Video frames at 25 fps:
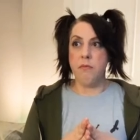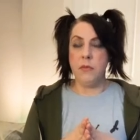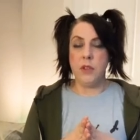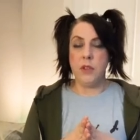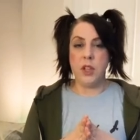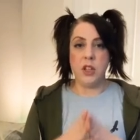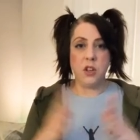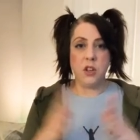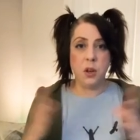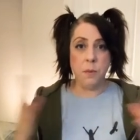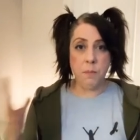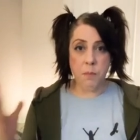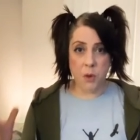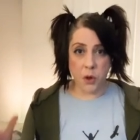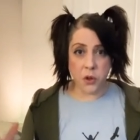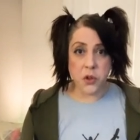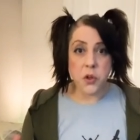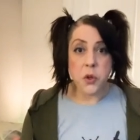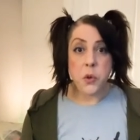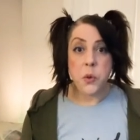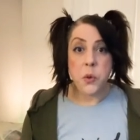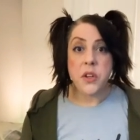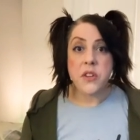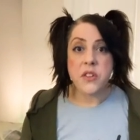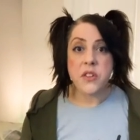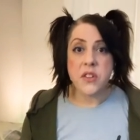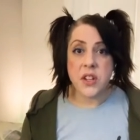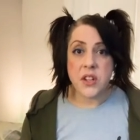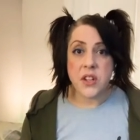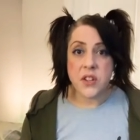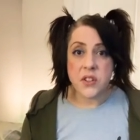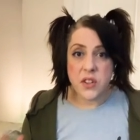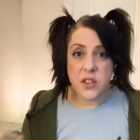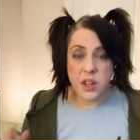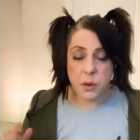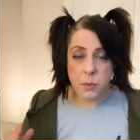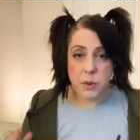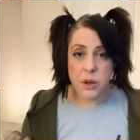tumultuousness
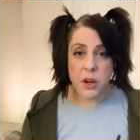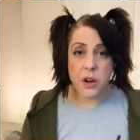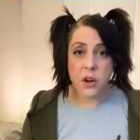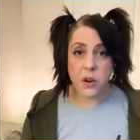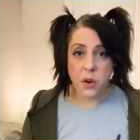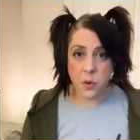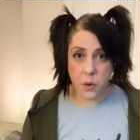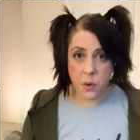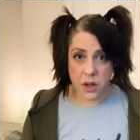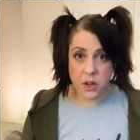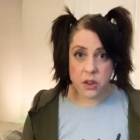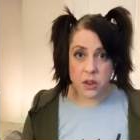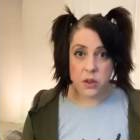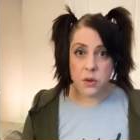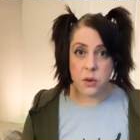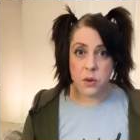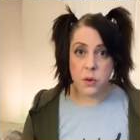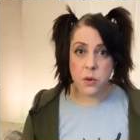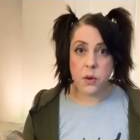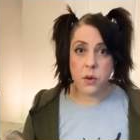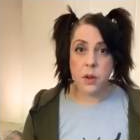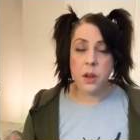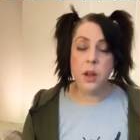that we are going through,